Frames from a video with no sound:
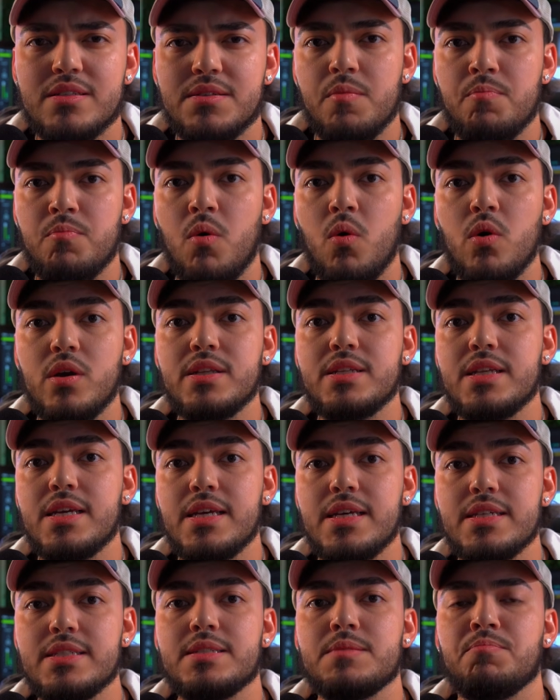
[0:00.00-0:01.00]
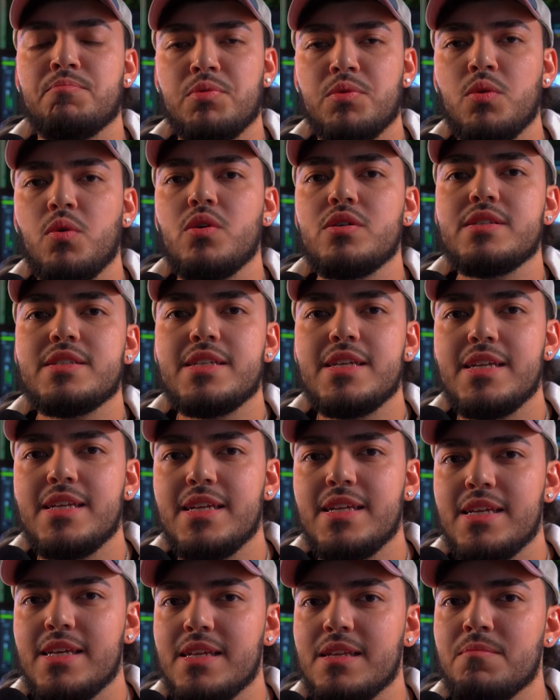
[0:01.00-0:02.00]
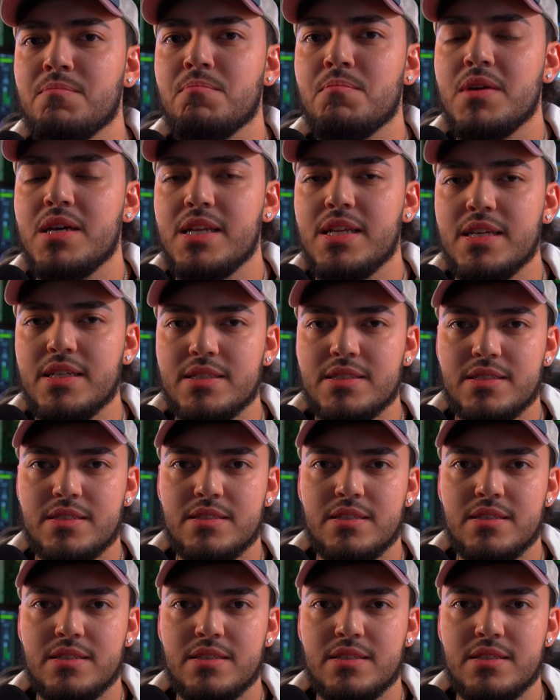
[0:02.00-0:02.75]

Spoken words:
The point is Ploy did it in minutes.